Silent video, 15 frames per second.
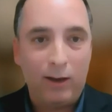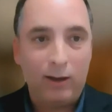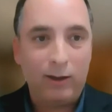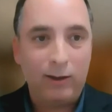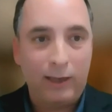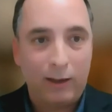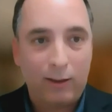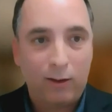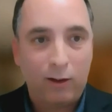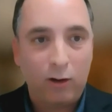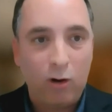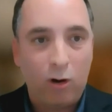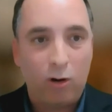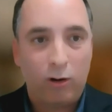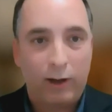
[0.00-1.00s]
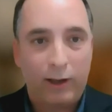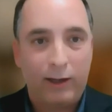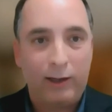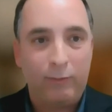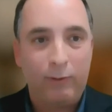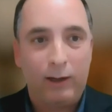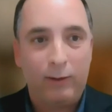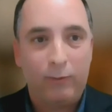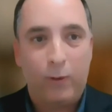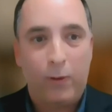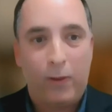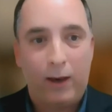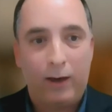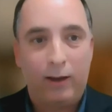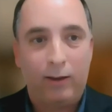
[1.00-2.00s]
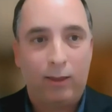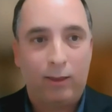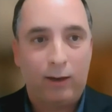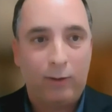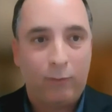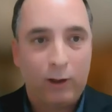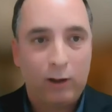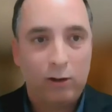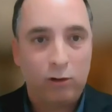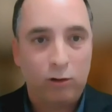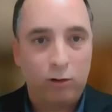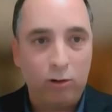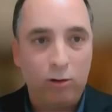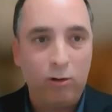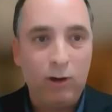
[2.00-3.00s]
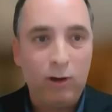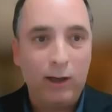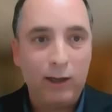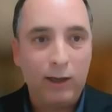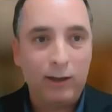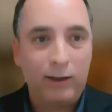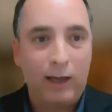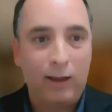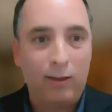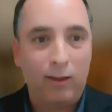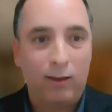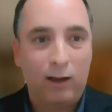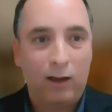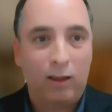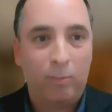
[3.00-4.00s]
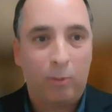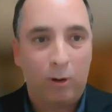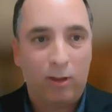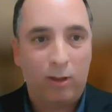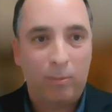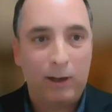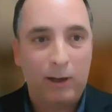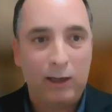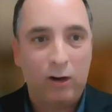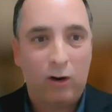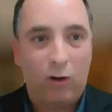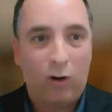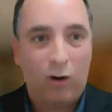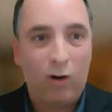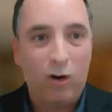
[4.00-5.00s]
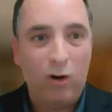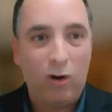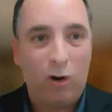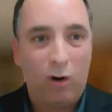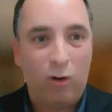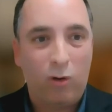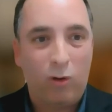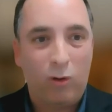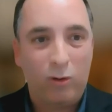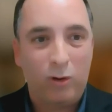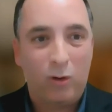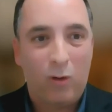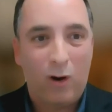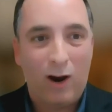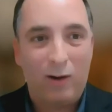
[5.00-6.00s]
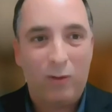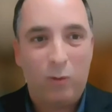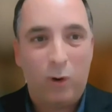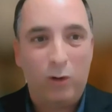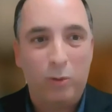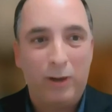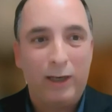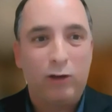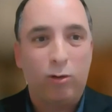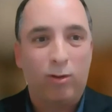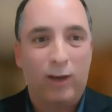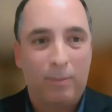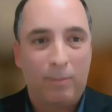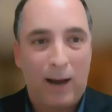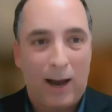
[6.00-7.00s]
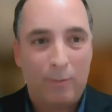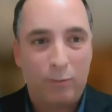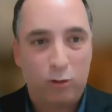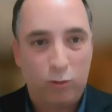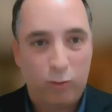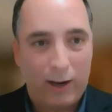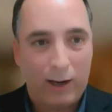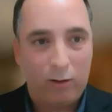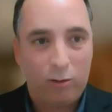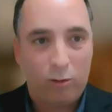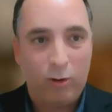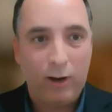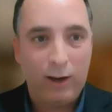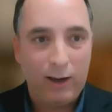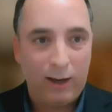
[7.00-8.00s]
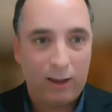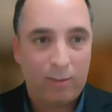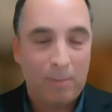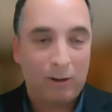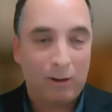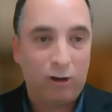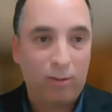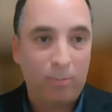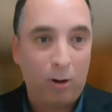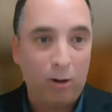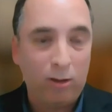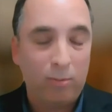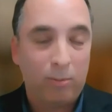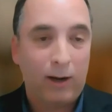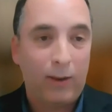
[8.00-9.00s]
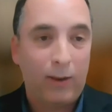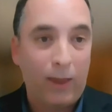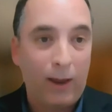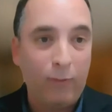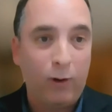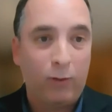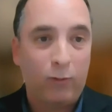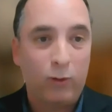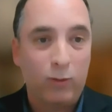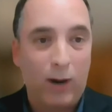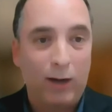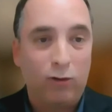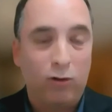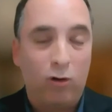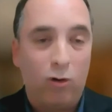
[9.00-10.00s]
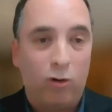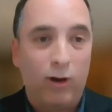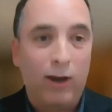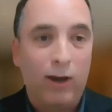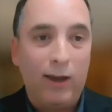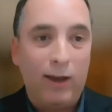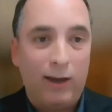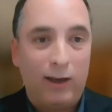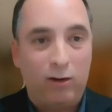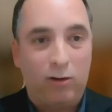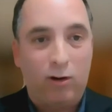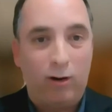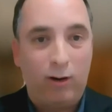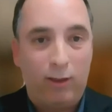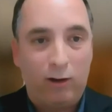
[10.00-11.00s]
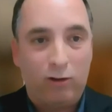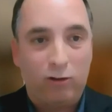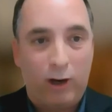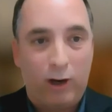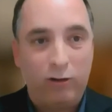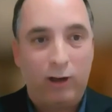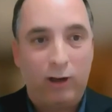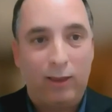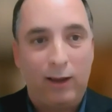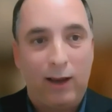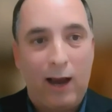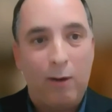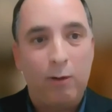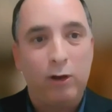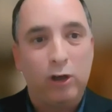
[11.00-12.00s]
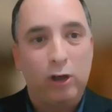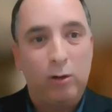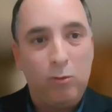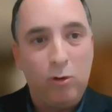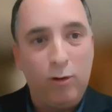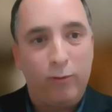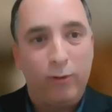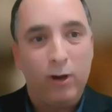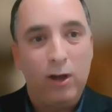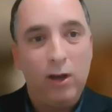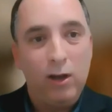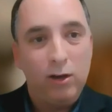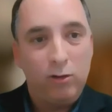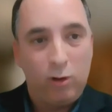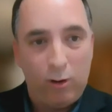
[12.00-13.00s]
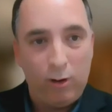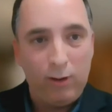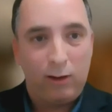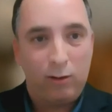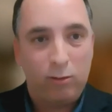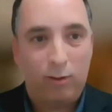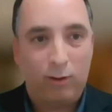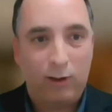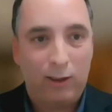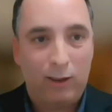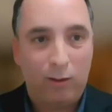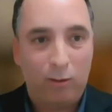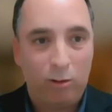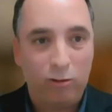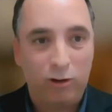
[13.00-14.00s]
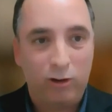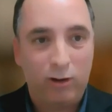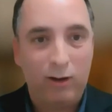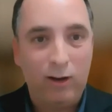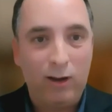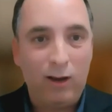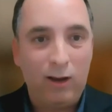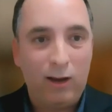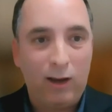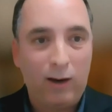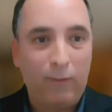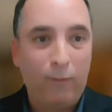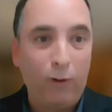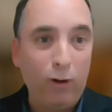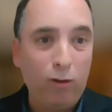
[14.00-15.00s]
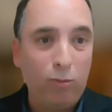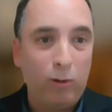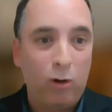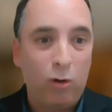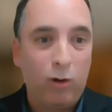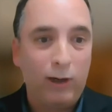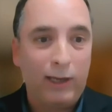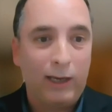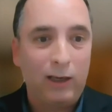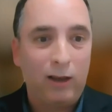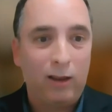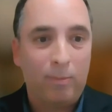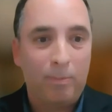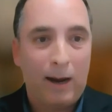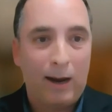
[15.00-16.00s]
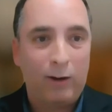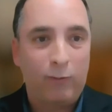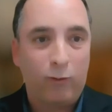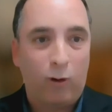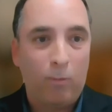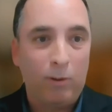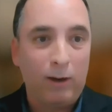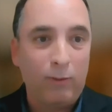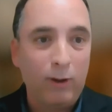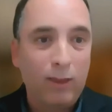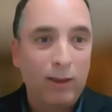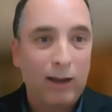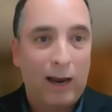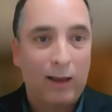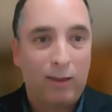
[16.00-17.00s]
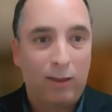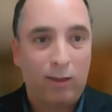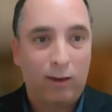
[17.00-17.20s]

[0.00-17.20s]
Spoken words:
that's the goal. And even if we think this is difficult to do, this is the responsibility or what we need to step up to try and do as much as possible. And therefore, if we try to look at the current situation and see how it can move towards a two-state solution, first we look and get inspired from previous crises